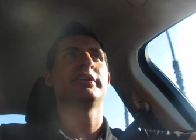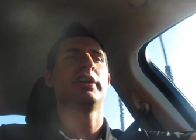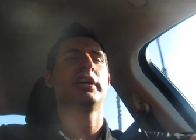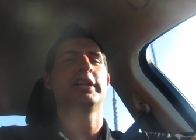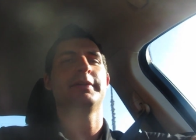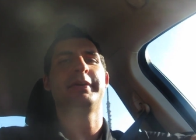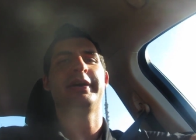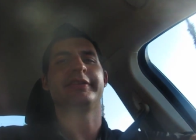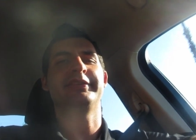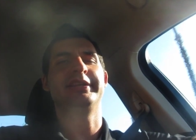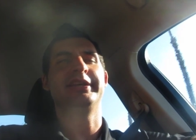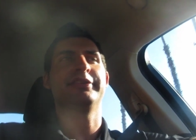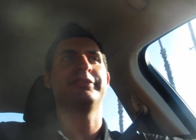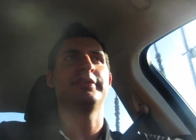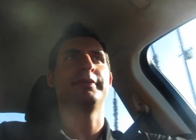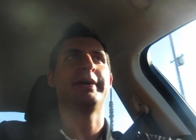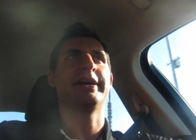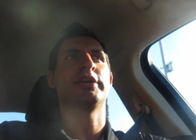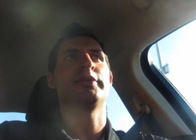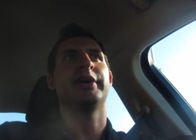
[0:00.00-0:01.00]
a lot about
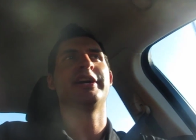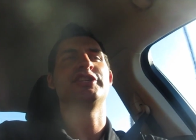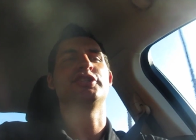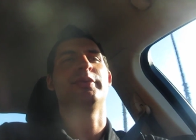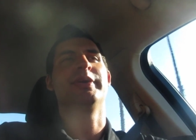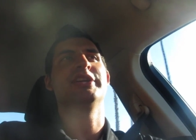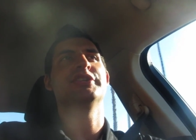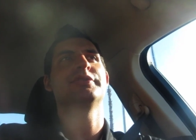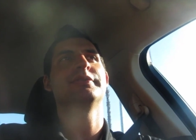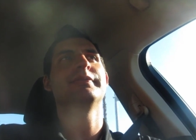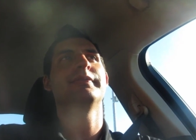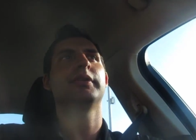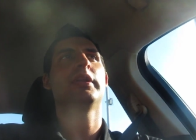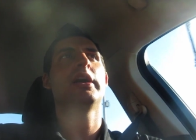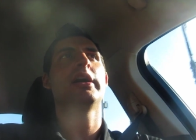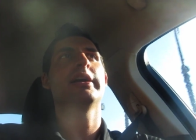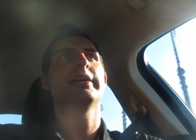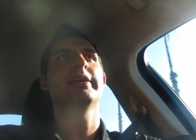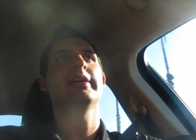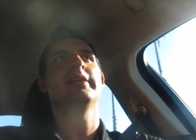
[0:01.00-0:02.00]
this in my graduation
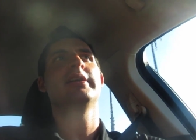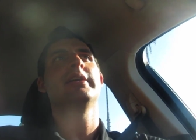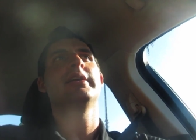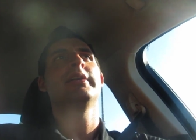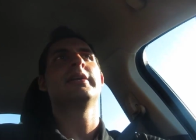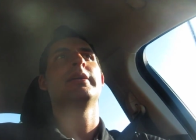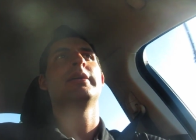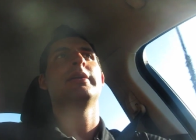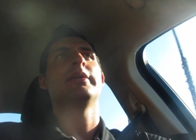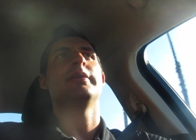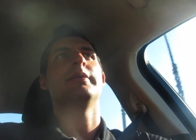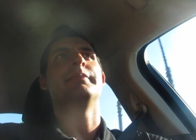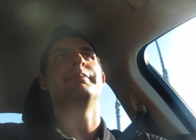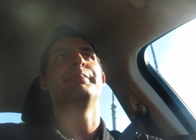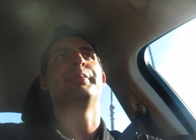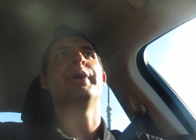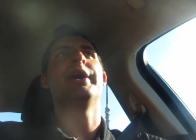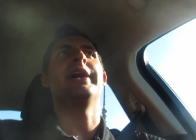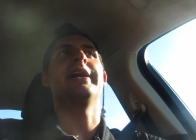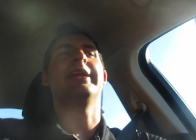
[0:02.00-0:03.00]
vlog,
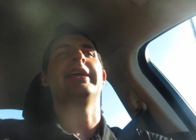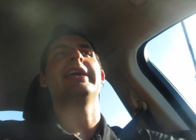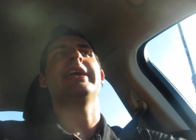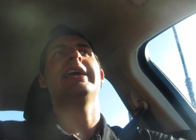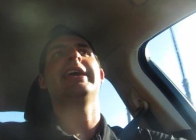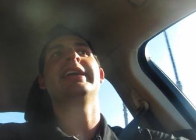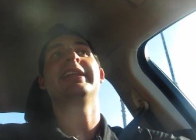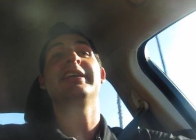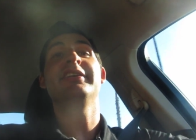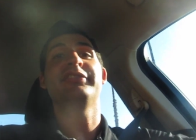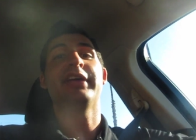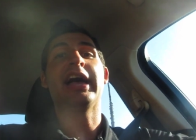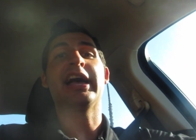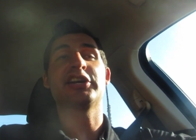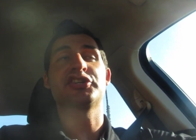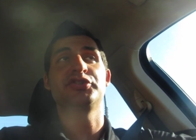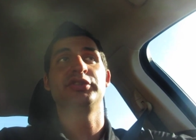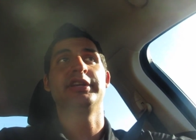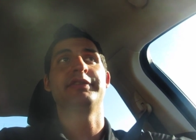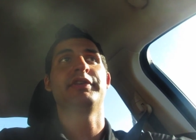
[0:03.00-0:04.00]
but it is
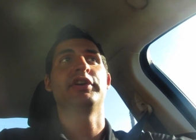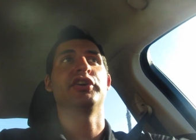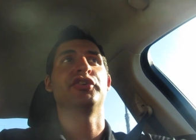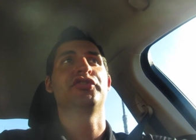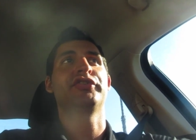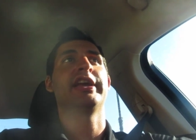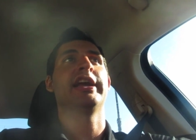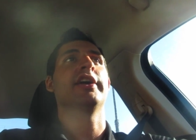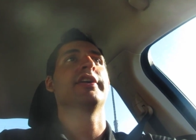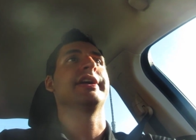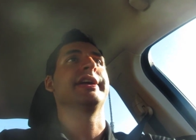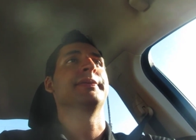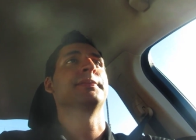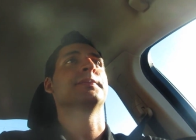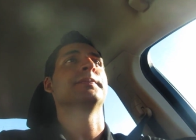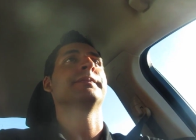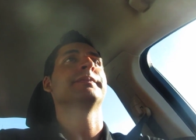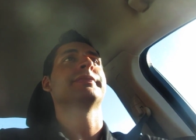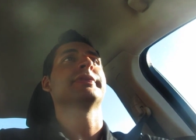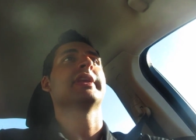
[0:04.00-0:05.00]
actually very scary.
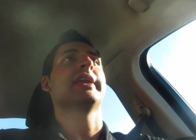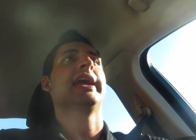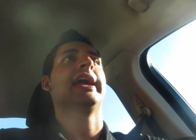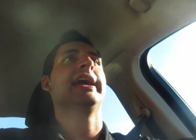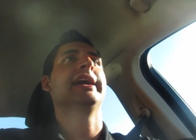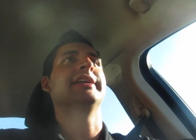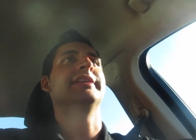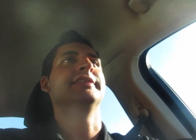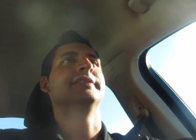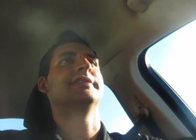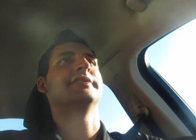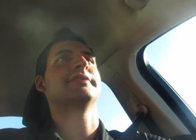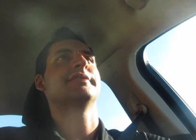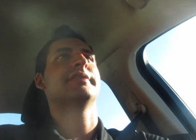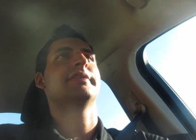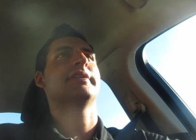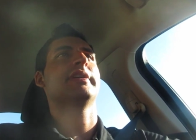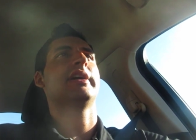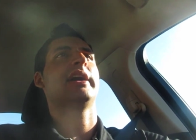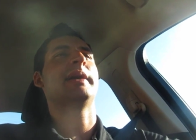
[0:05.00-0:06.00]
And
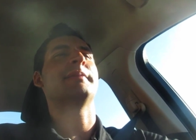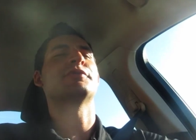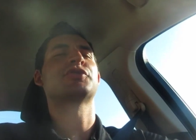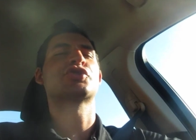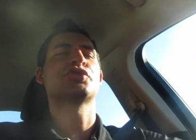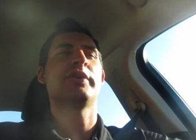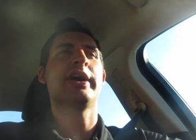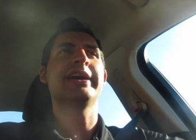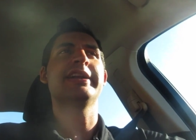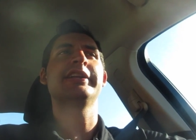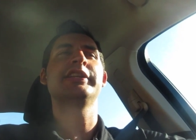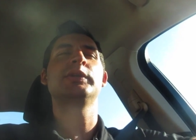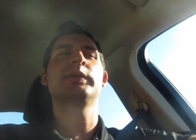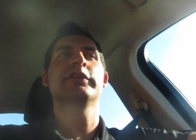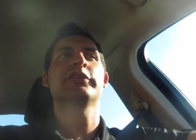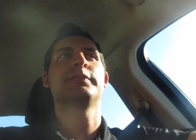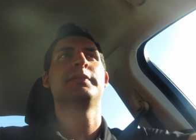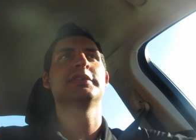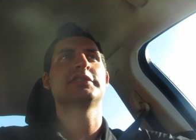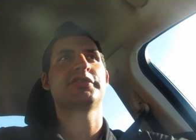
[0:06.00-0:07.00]
I'm trying to
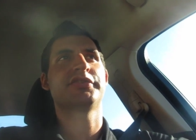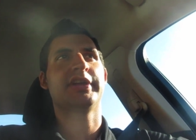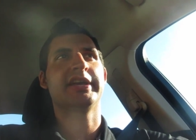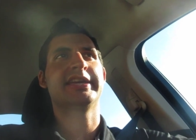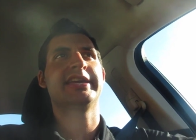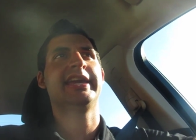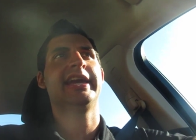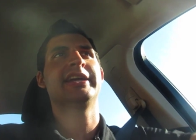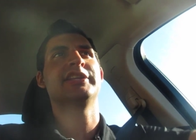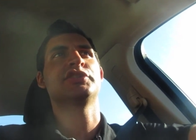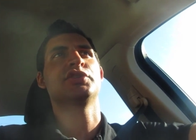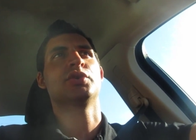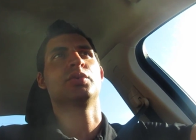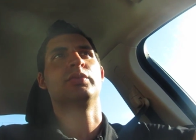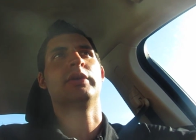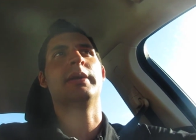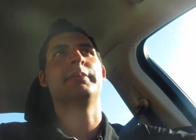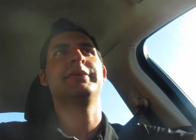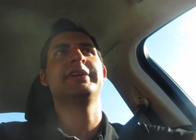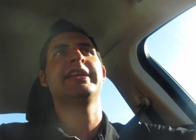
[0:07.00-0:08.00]
do as much as I can to
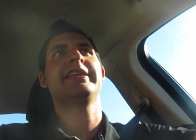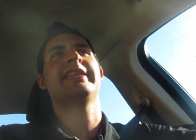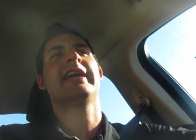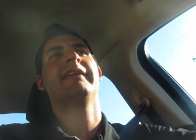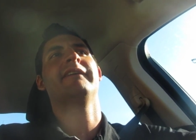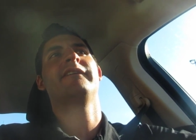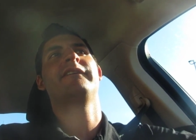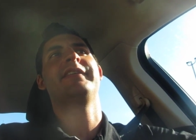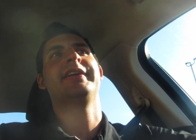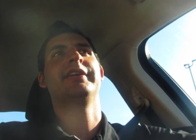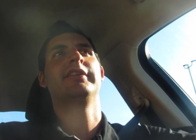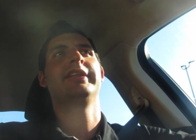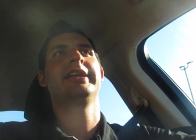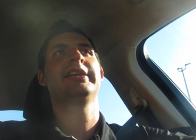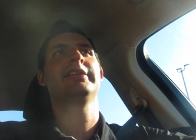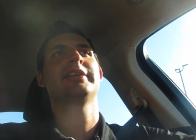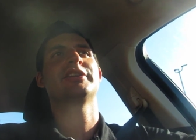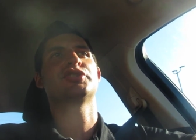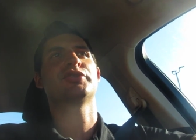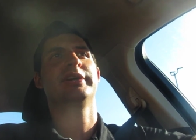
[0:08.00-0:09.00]
remedy that
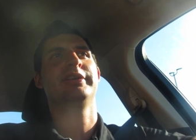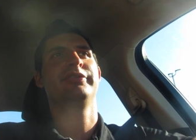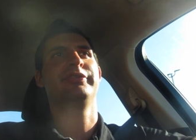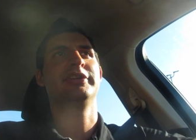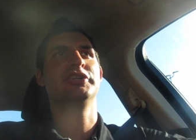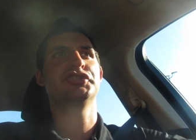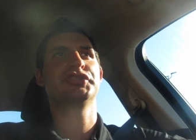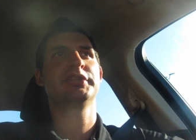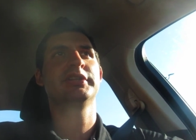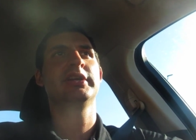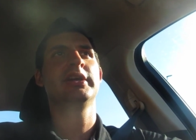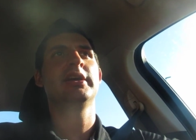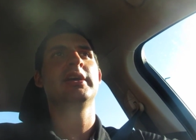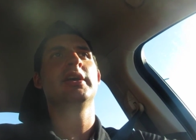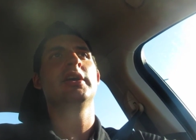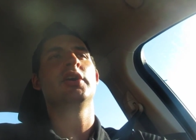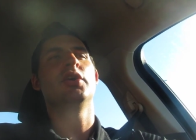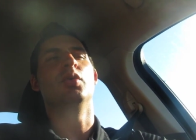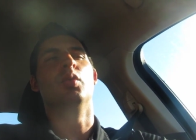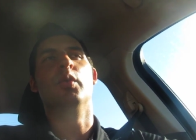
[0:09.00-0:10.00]
feeling, the transition.
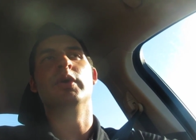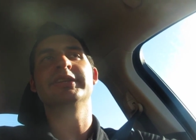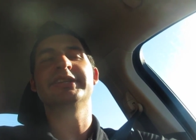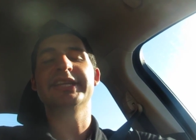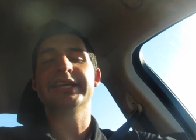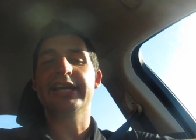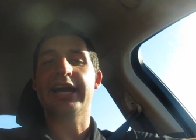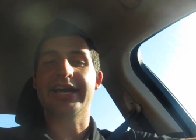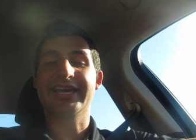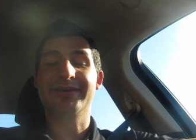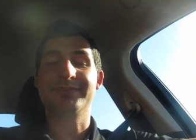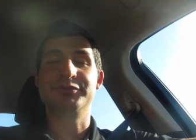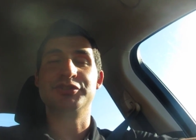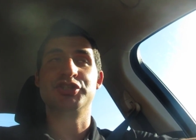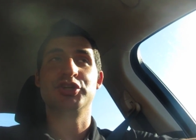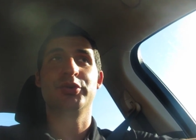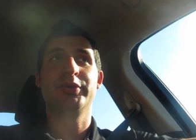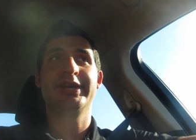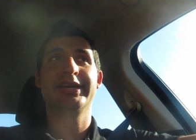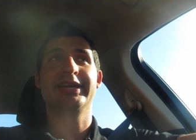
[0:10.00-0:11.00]
One thing I am
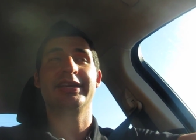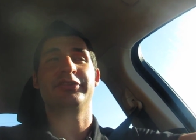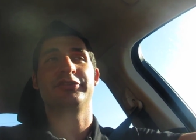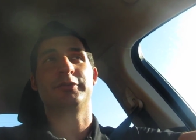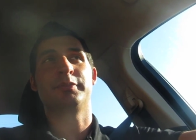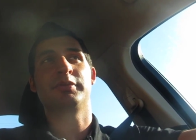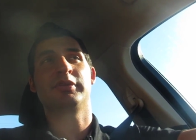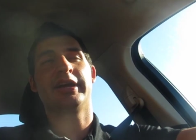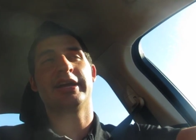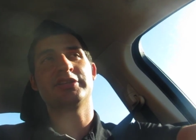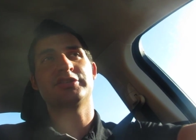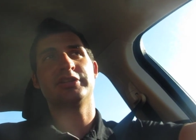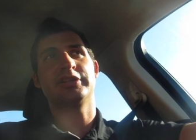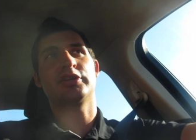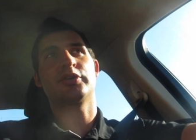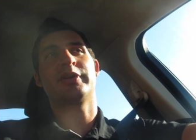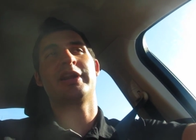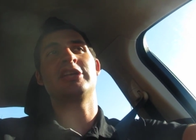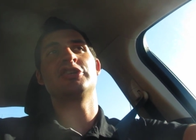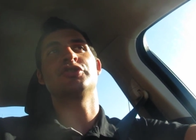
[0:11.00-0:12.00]
doing is applying to the
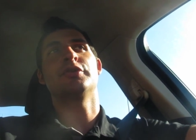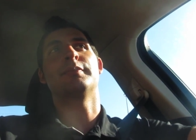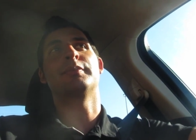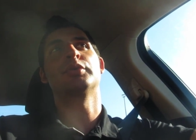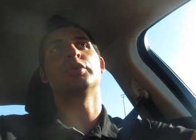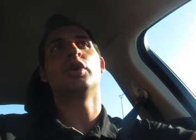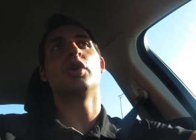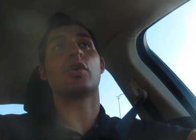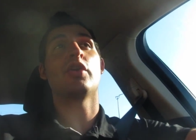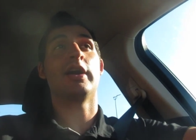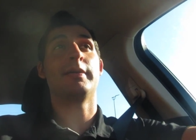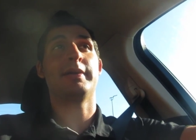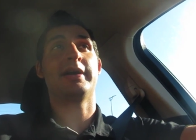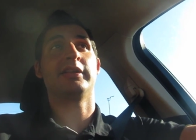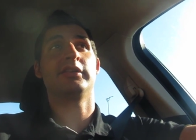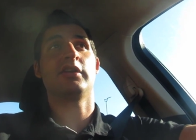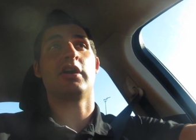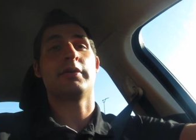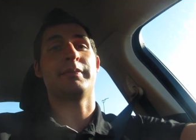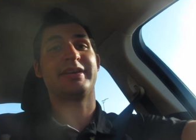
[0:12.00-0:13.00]
credential program
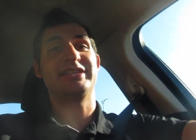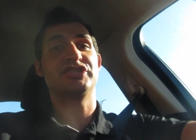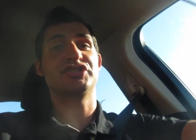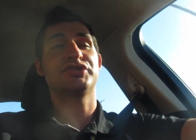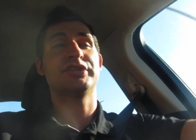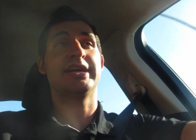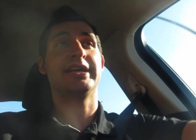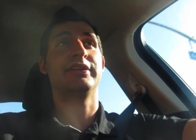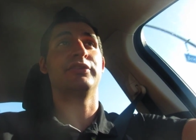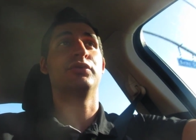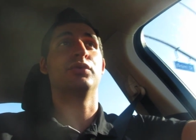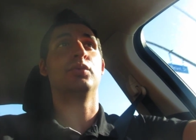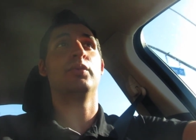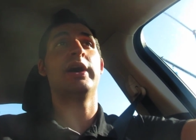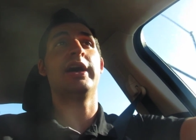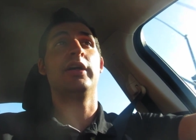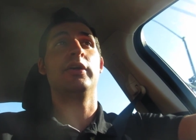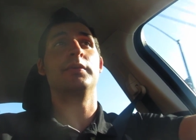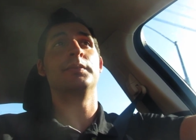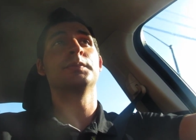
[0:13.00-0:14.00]
at Long Beach State as
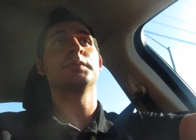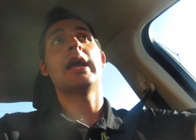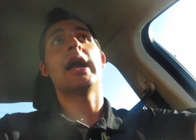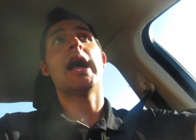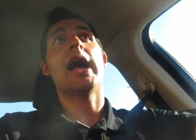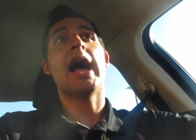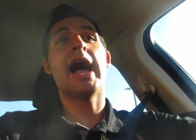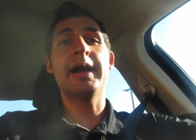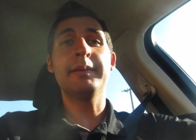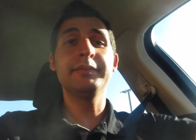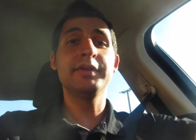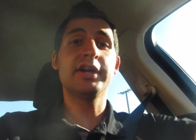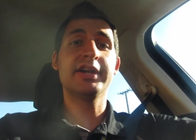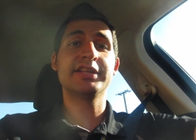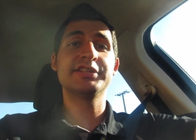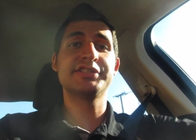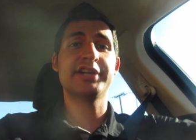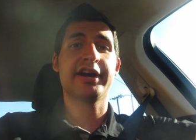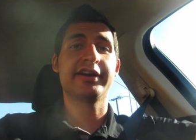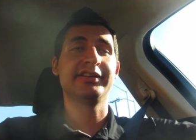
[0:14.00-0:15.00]
well. I'm not
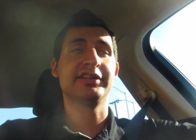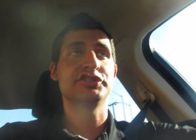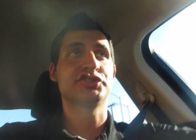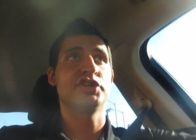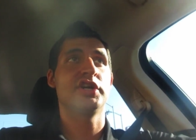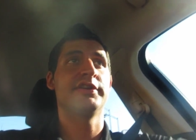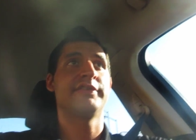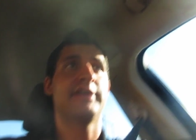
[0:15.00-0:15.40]
entirely sure